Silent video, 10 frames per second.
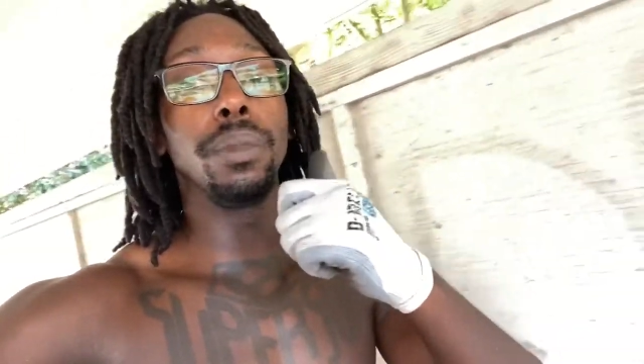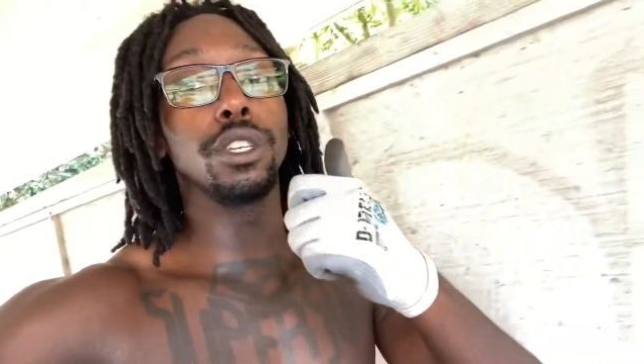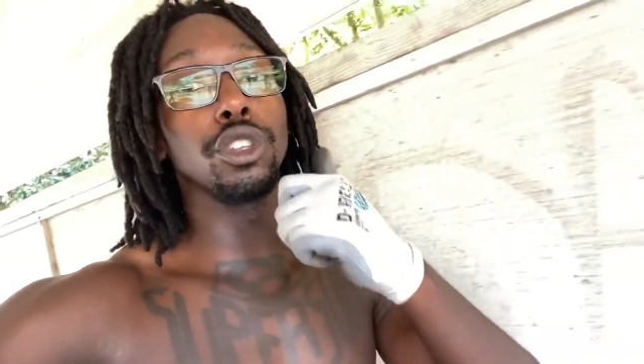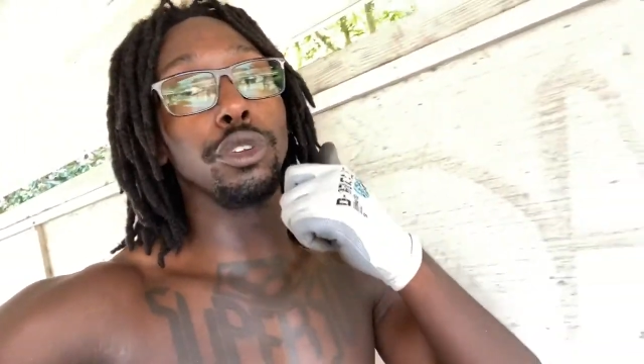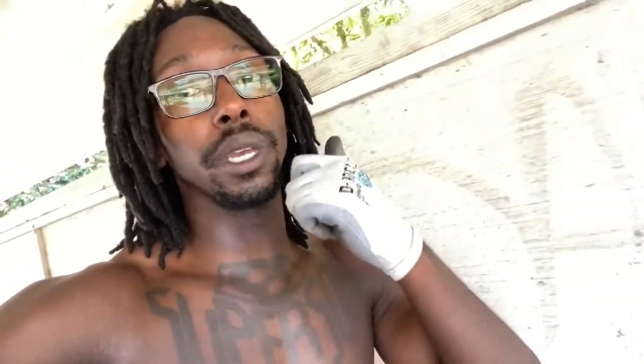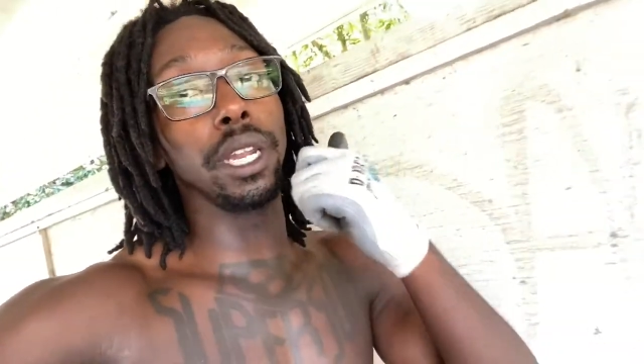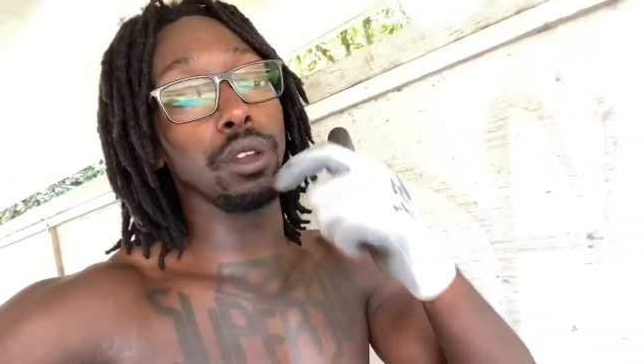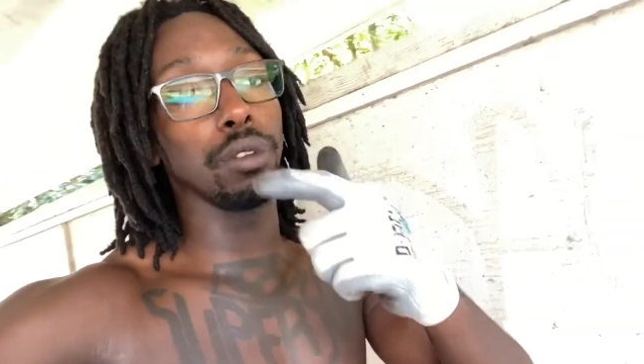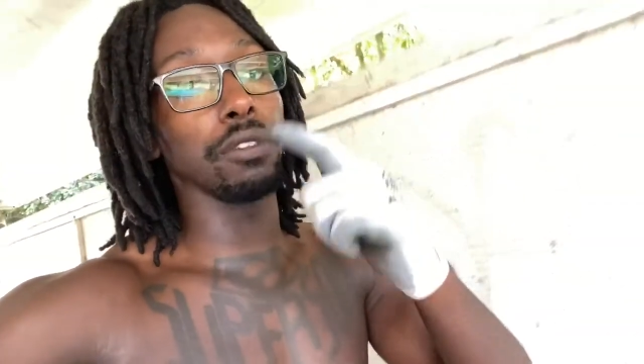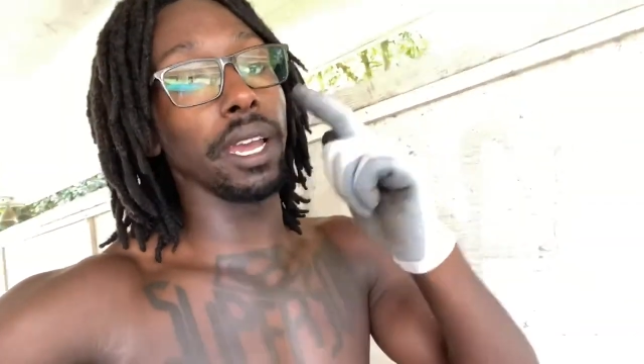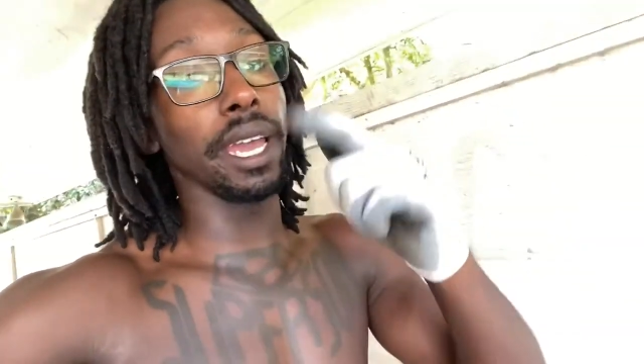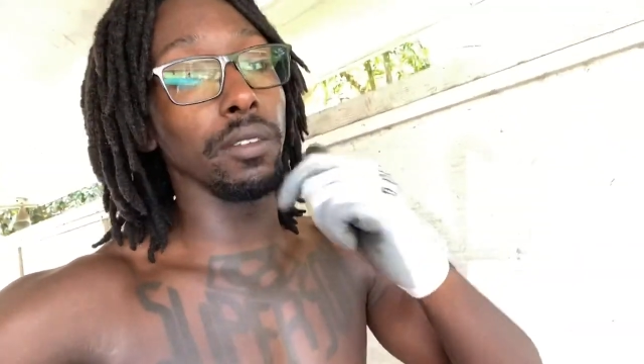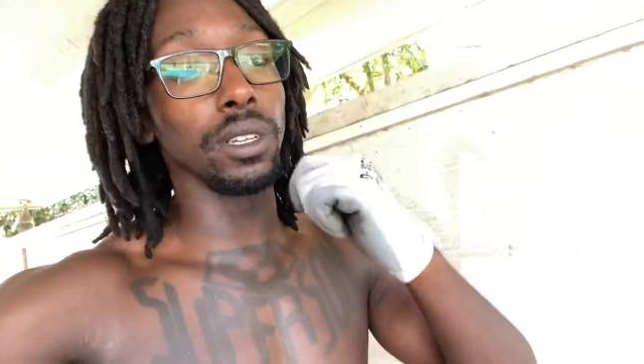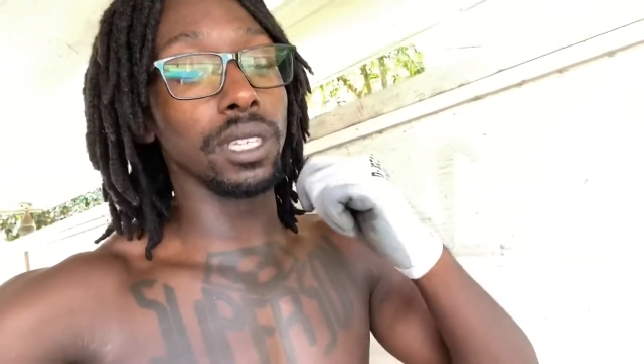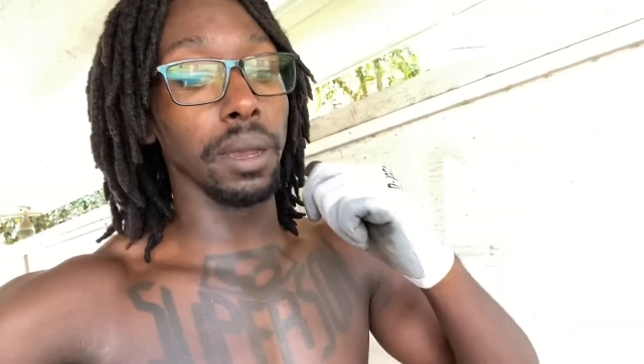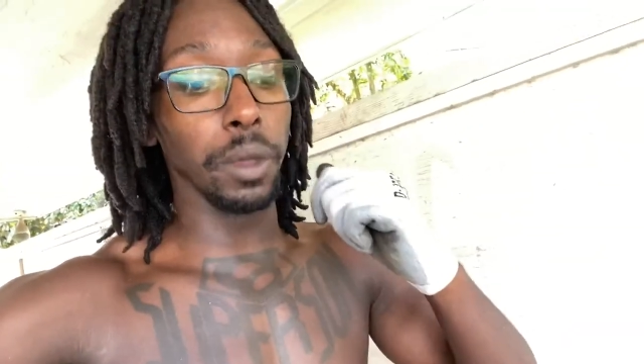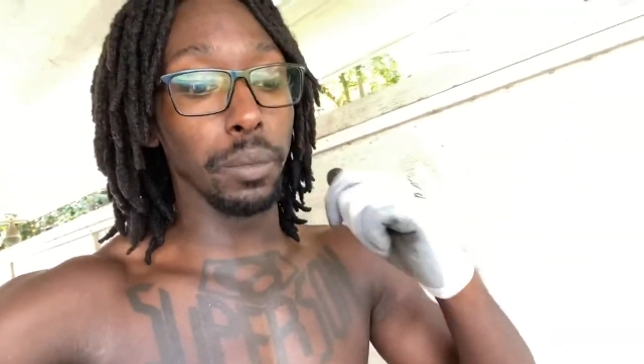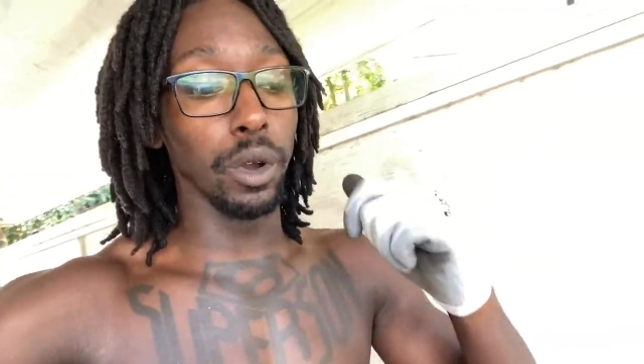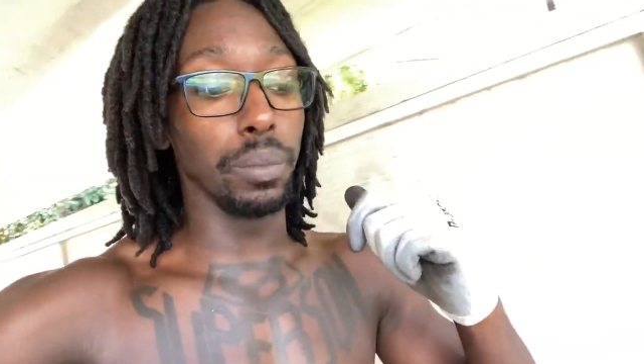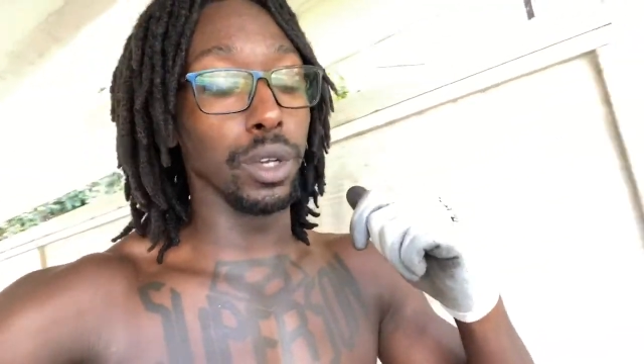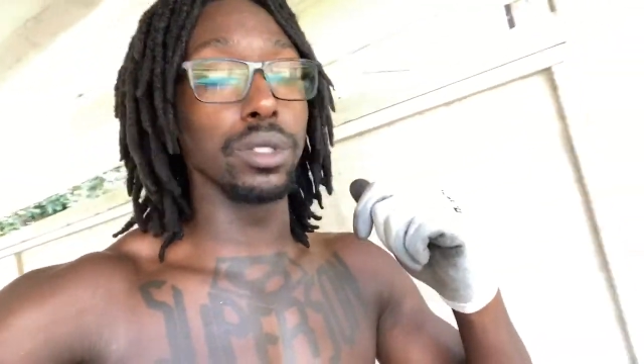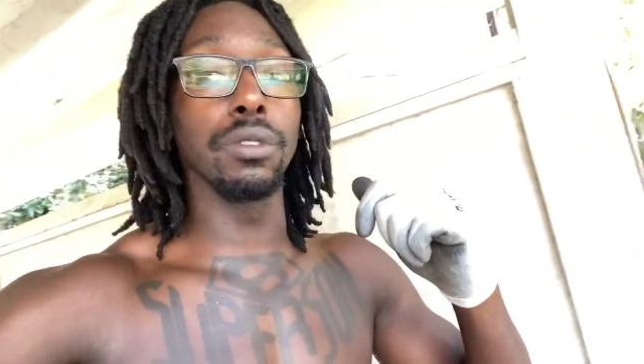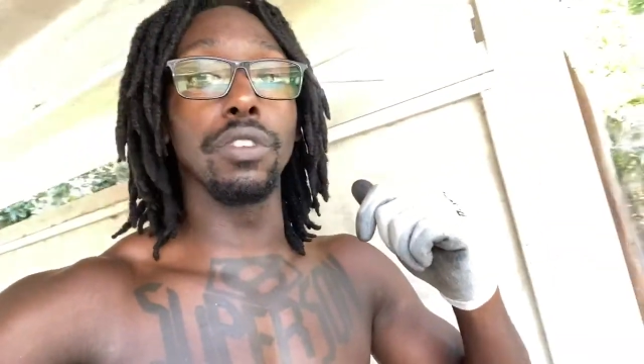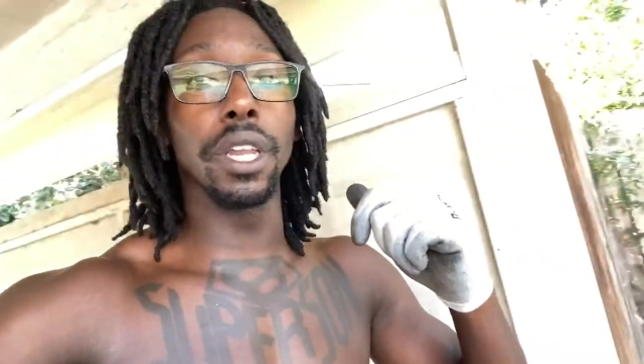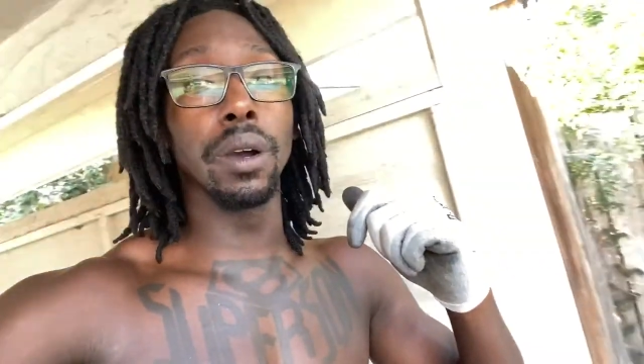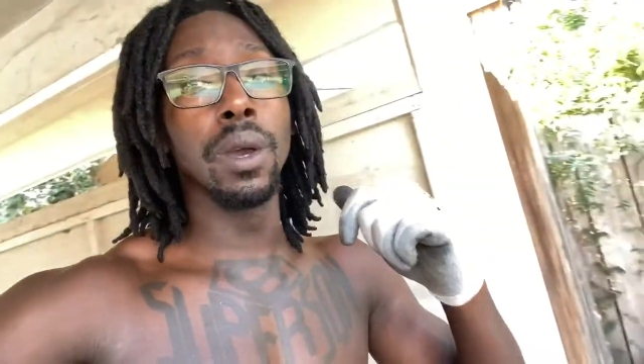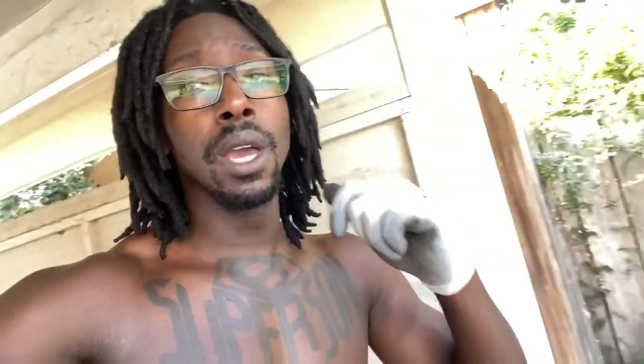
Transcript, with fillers: bell so you get notified every time your boy posts a video.